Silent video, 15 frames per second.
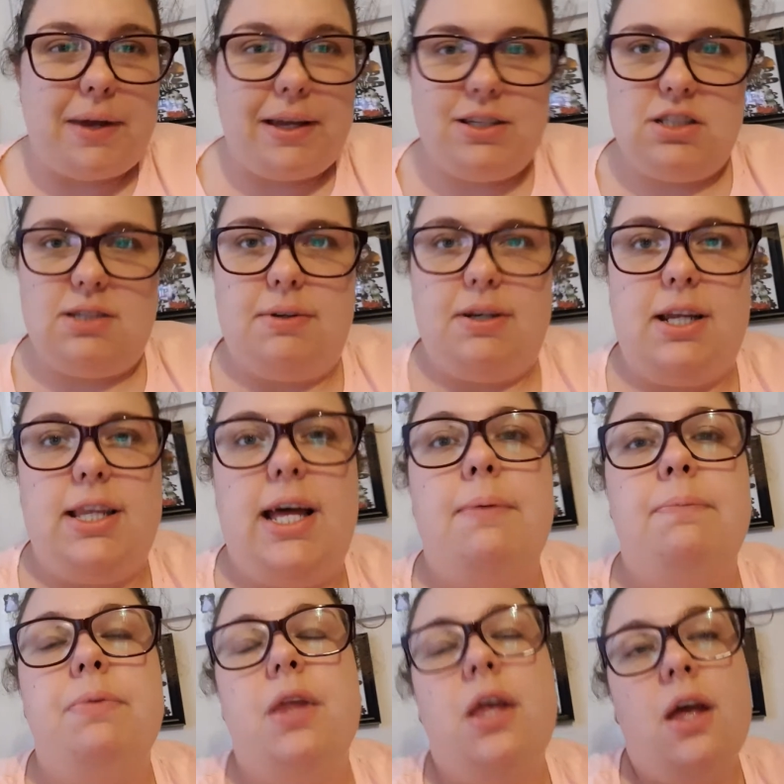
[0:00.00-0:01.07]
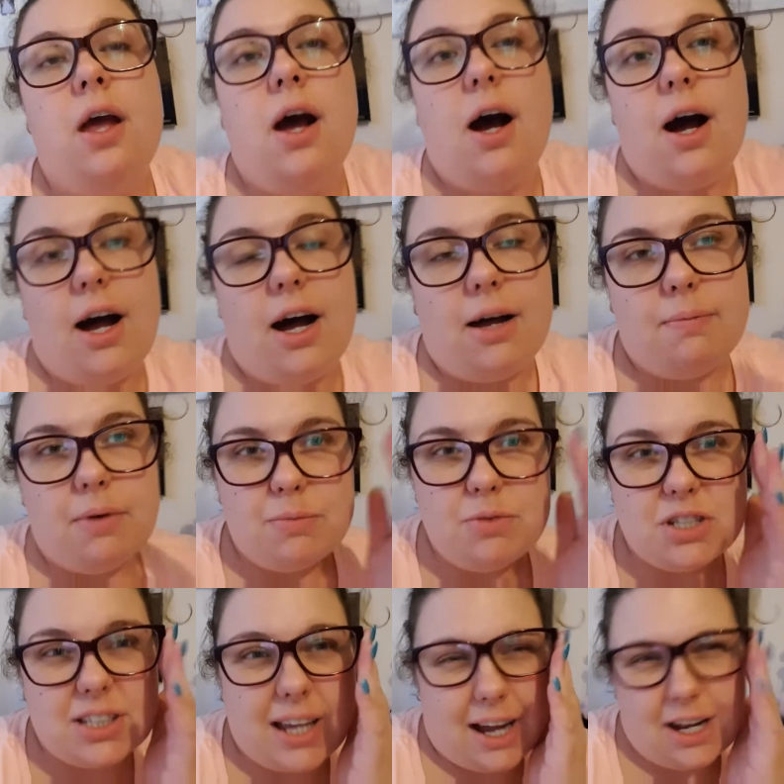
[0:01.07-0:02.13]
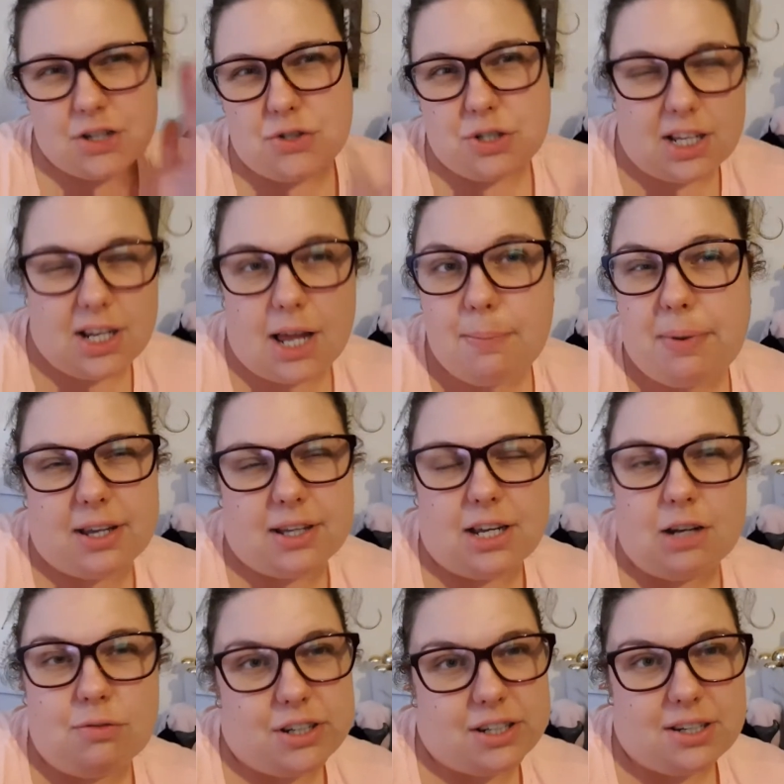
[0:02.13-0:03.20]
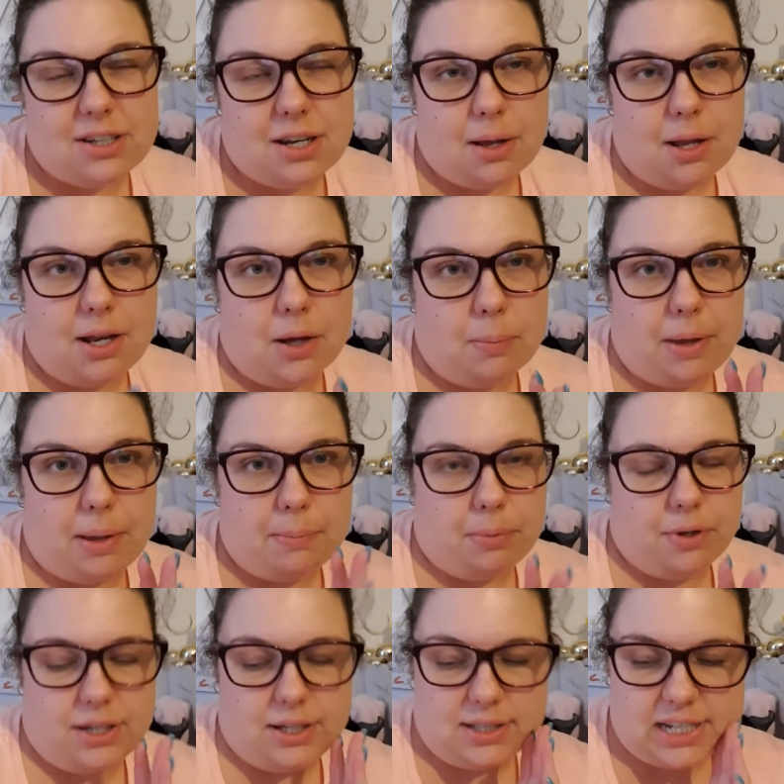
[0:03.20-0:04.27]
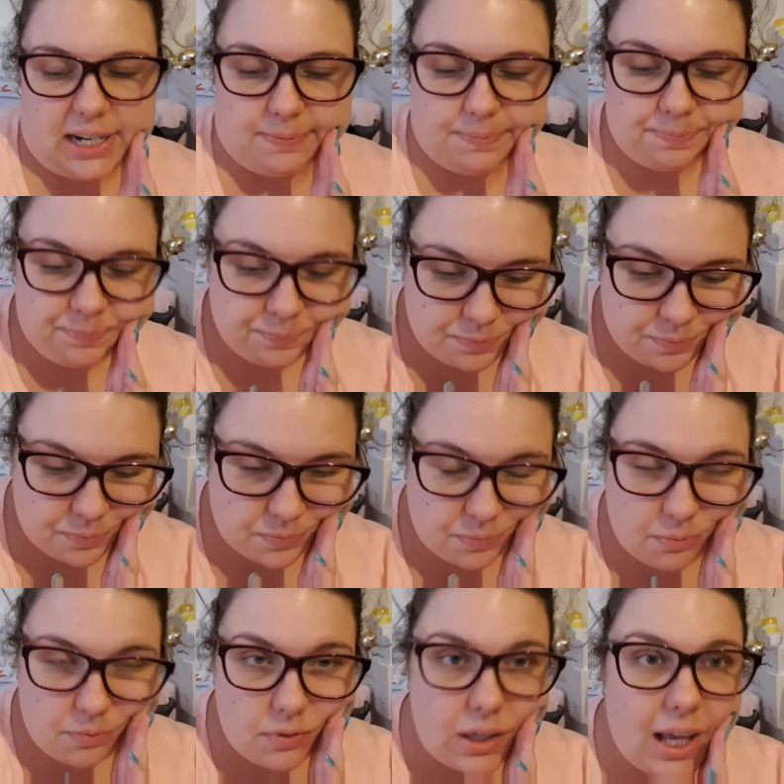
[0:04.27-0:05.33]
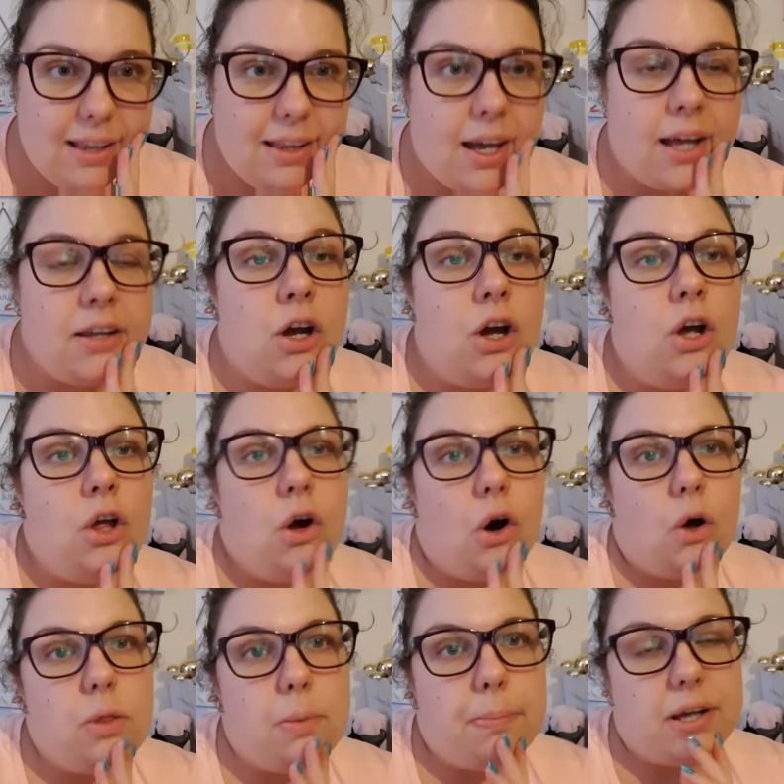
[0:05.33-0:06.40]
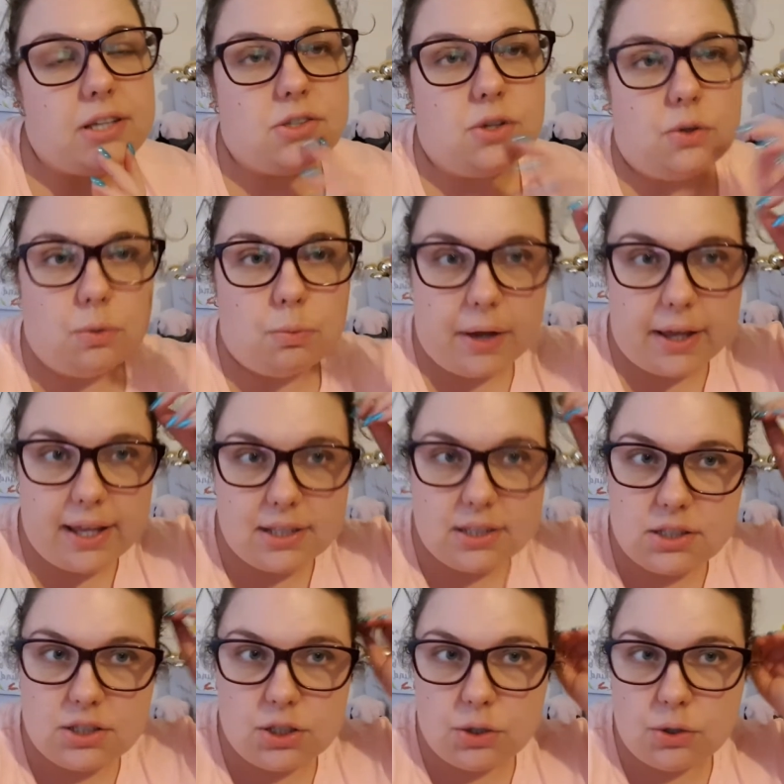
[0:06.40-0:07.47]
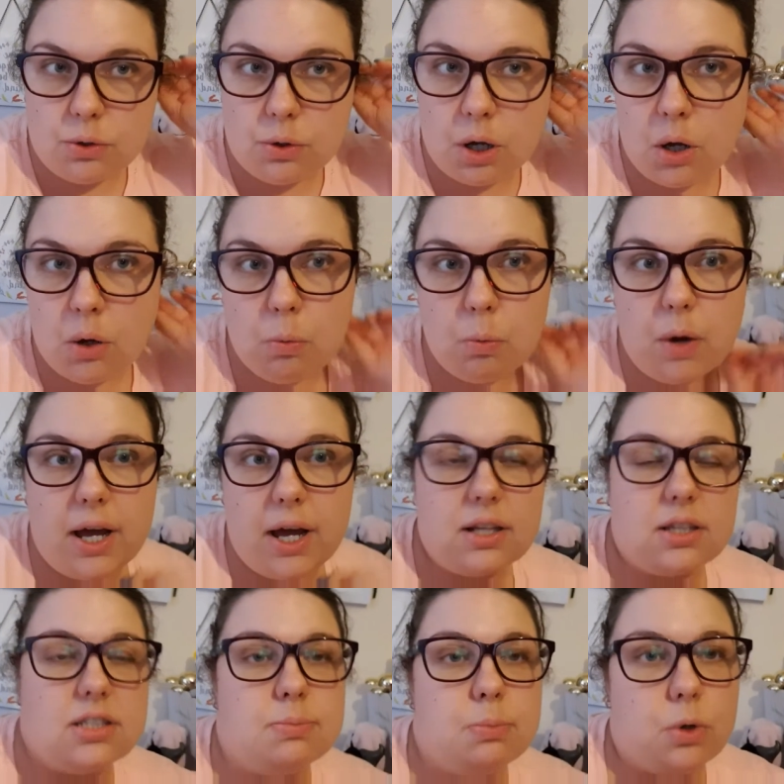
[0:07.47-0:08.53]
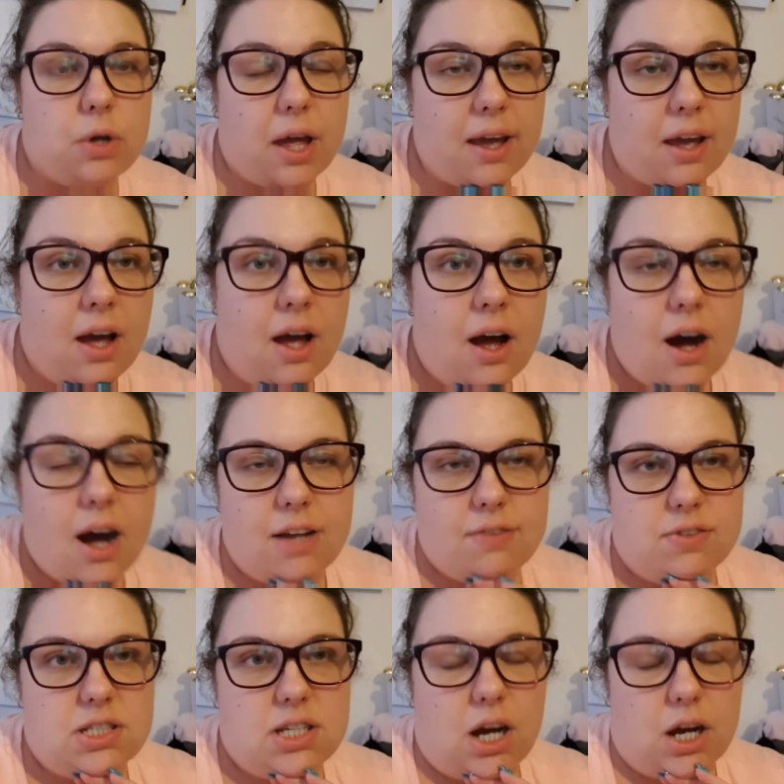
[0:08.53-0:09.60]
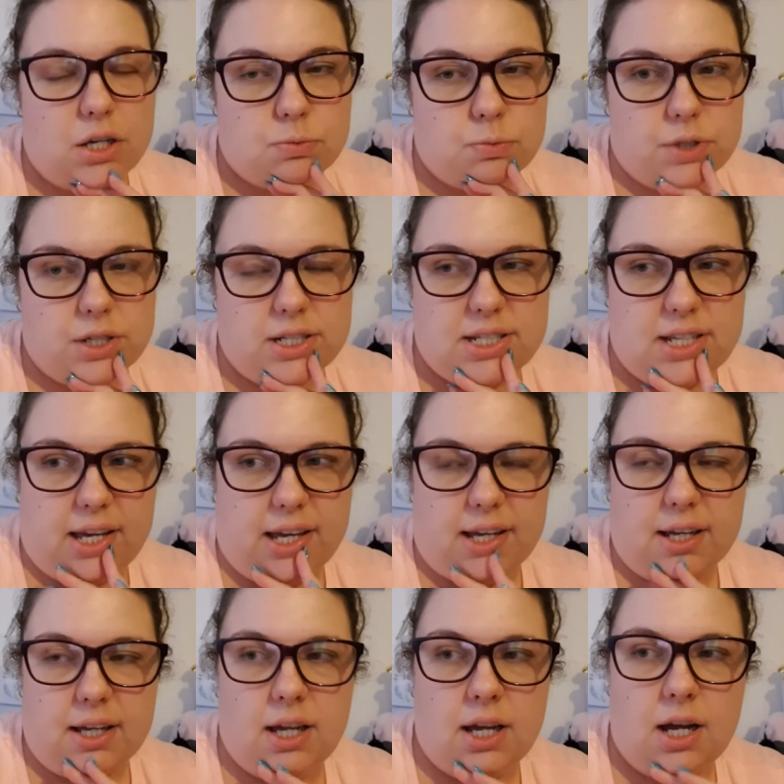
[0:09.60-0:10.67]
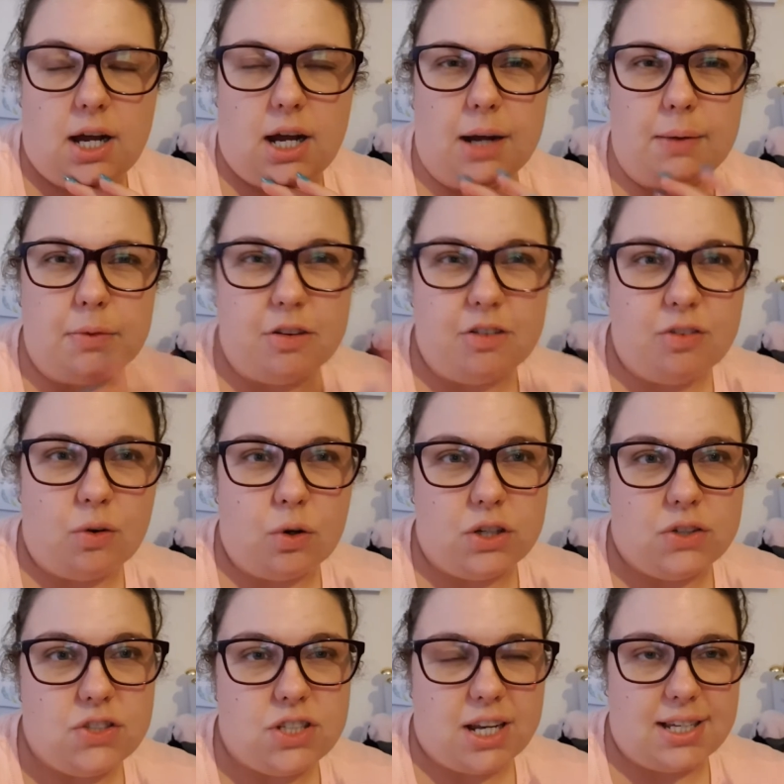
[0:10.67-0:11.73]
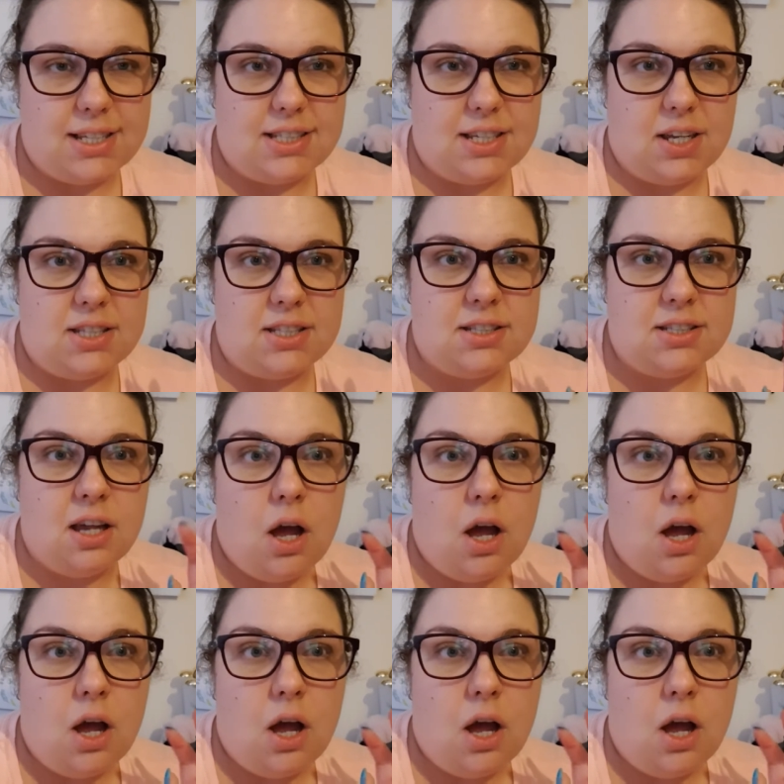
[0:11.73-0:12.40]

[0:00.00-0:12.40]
pages, something like that. I'm just casually like picking up, reading it a little bit and putting it down. And then on the bus on the way into work this morning, I've started reading The Fallen Genesis